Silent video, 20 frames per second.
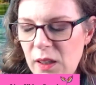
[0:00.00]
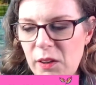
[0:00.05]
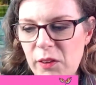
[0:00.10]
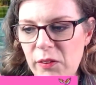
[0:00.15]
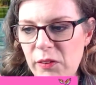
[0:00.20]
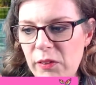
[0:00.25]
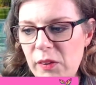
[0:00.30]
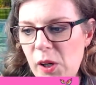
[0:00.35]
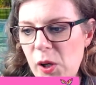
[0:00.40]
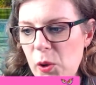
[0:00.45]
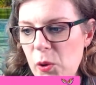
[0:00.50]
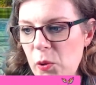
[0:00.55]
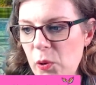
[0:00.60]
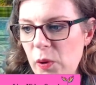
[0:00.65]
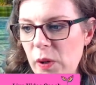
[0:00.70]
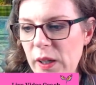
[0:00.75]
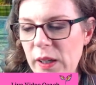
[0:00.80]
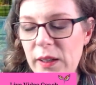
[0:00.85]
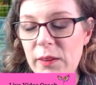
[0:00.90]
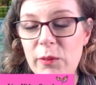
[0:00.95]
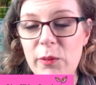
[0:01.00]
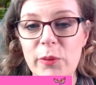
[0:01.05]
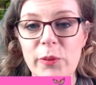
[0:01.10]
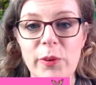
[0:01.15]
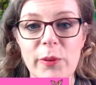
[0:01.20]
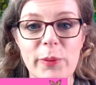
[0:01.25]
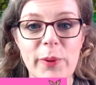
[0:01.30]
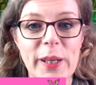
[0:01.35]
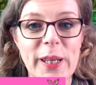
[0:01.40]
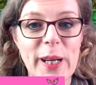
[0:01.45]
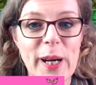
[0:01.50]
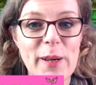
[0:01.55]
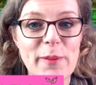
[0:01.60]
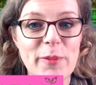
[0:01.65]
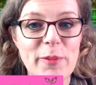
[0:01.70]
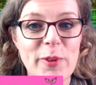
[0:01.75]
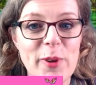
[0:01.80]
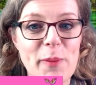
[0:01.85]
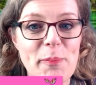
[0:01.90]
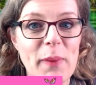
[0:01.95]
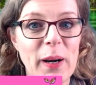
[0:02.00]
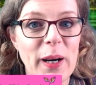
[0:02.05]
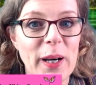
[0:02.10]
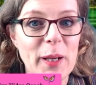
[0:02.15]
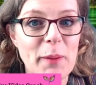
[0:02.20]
So we come to my